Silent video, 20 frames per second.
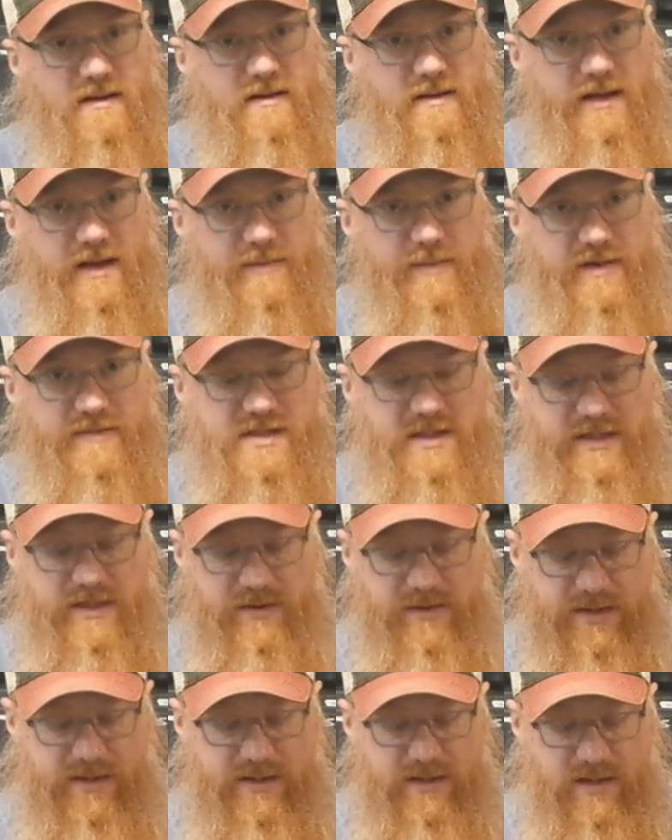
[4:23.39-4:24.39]
The MFC
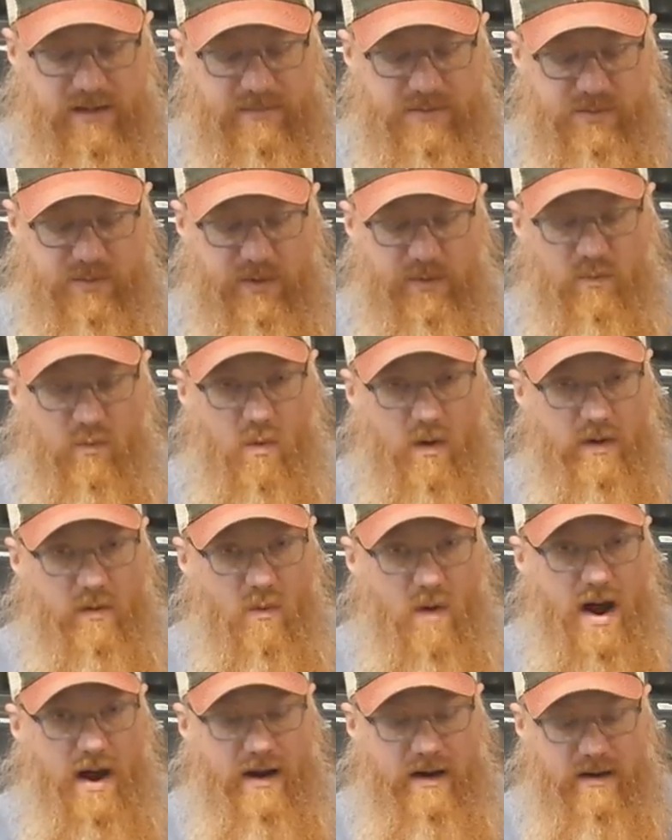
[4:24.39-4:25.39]
unit comes with one
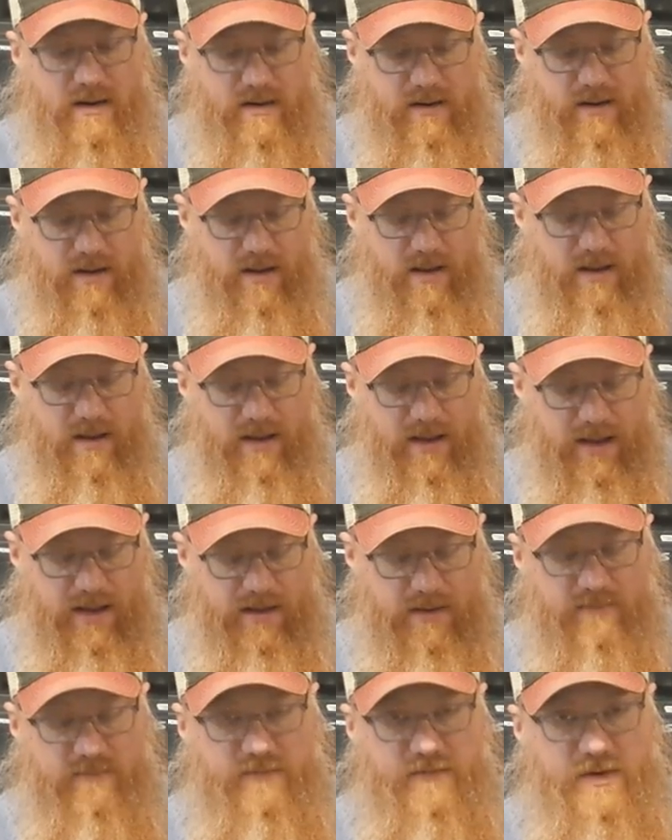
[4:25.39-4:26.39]
wire
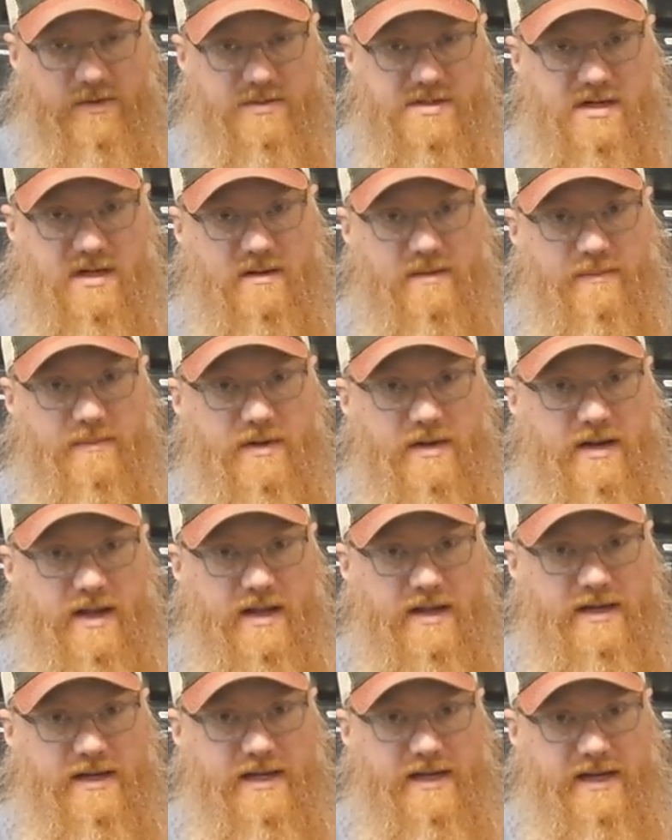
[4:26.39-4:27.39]
and fills up an
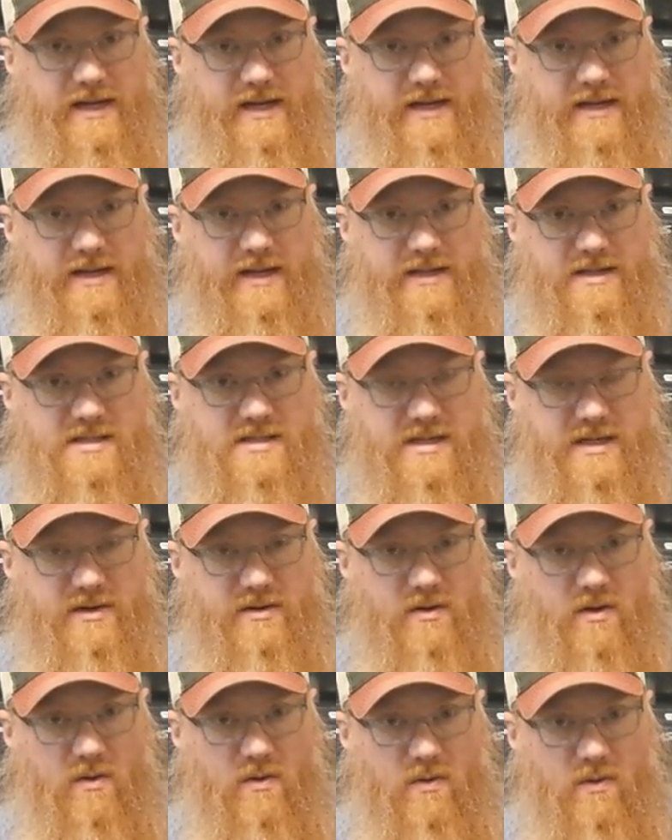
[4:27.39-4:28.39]
LED in that center
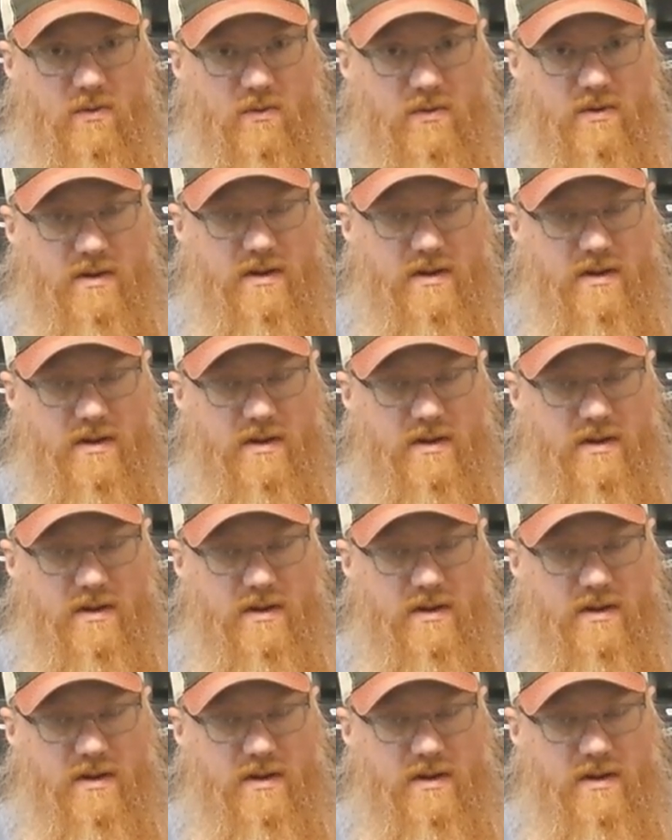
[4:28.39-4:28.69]
hole.